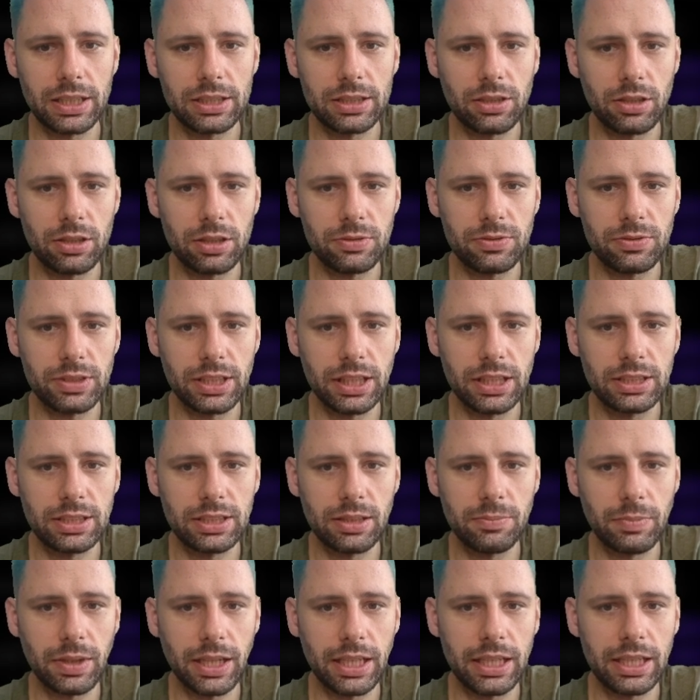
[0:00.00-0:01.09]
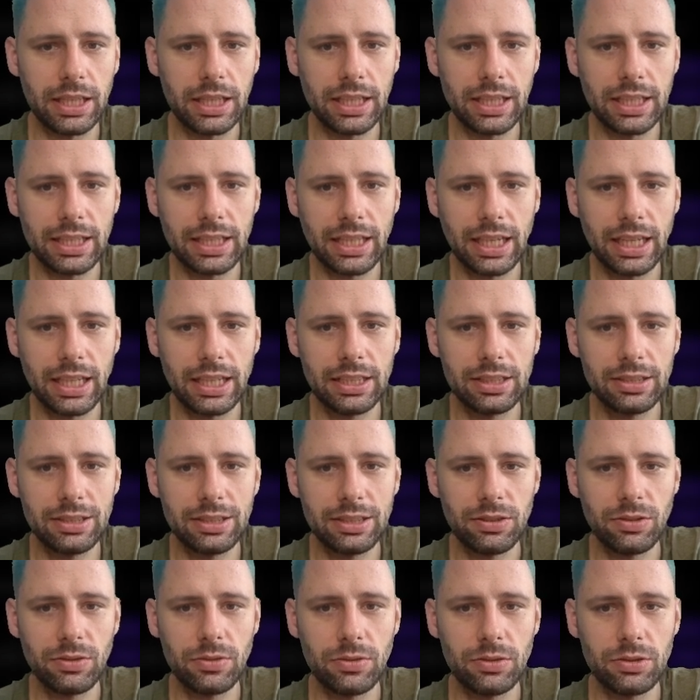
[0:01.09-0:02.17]
a lot of sense in my case.
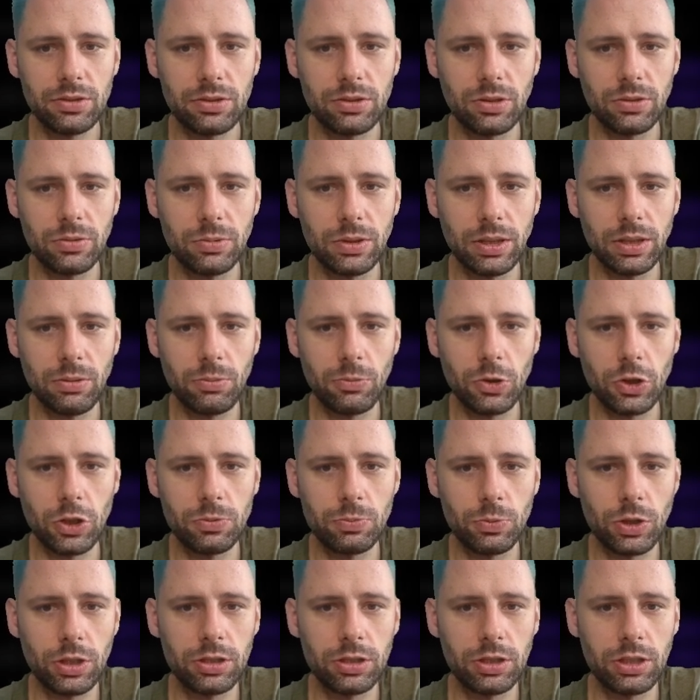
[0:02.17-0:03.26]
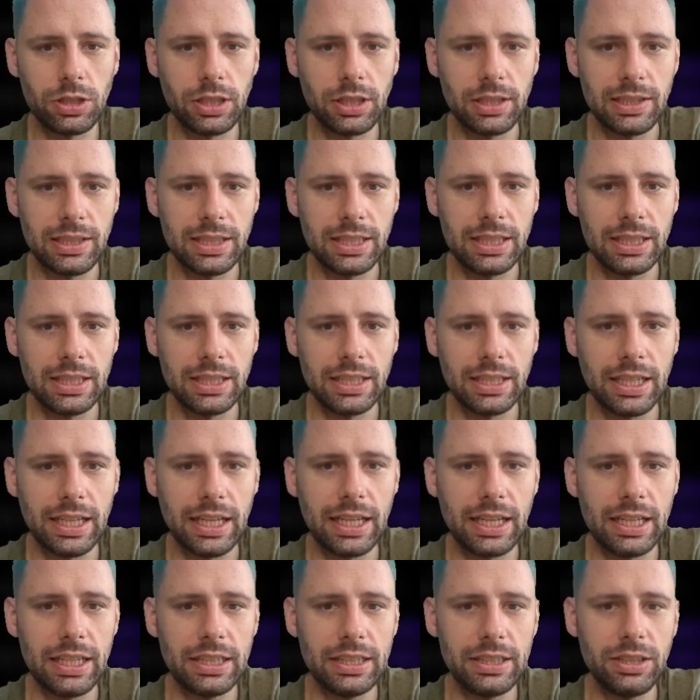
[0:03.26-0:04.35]
So with 1 MON,
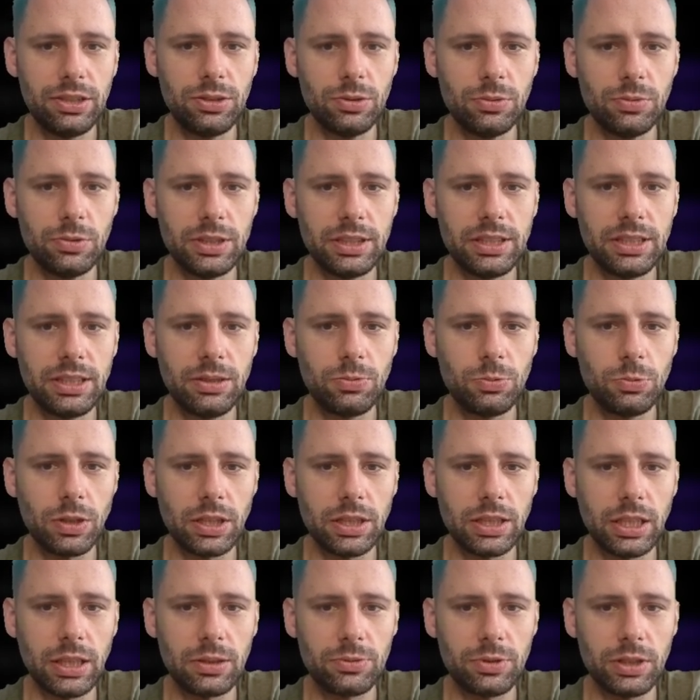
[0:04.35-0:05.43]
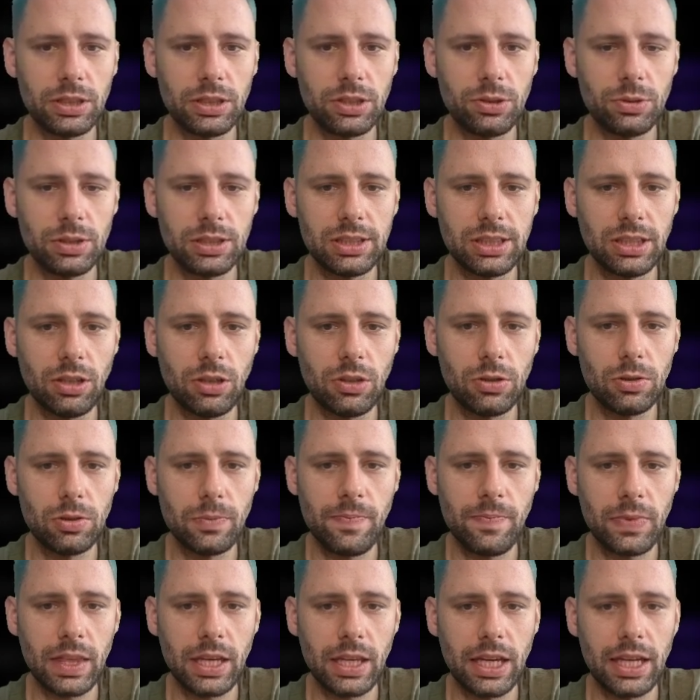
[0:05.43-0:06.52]
you receive 100 USDO,
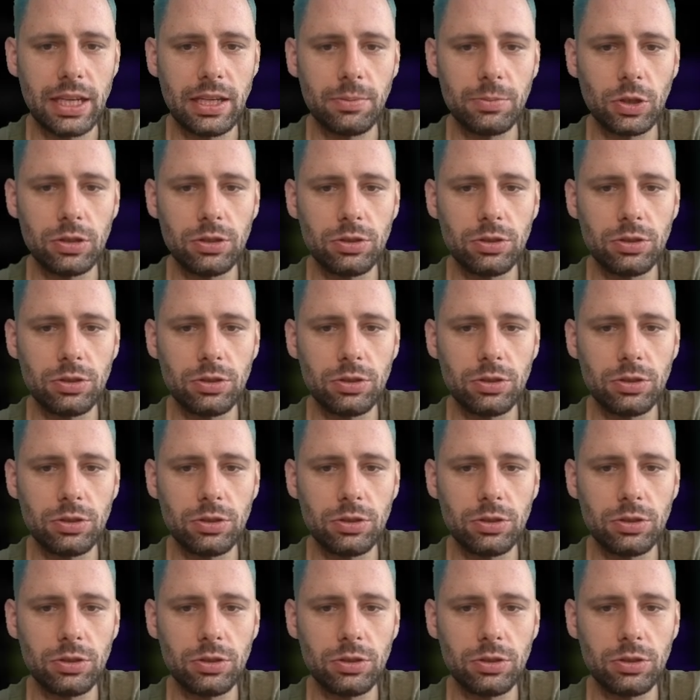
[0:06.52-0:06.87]
and I'm gonna